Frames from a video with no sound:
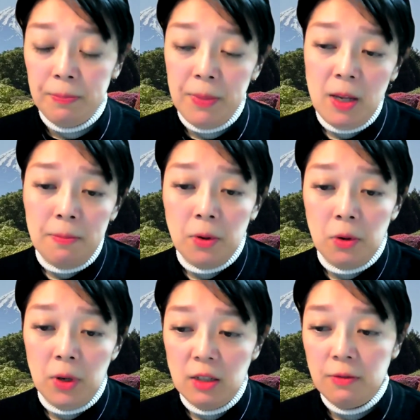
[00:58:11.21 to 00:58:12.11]
but
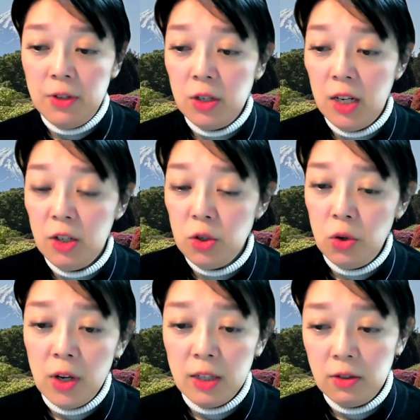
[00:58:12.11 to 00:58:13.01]
people individually
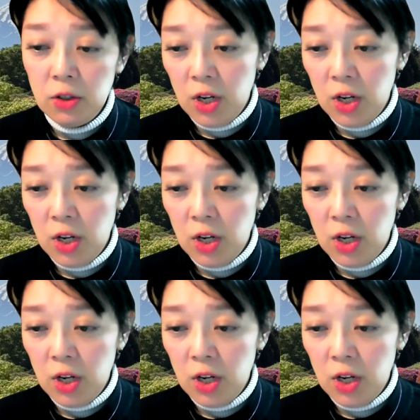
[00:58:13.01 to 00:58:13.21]
joined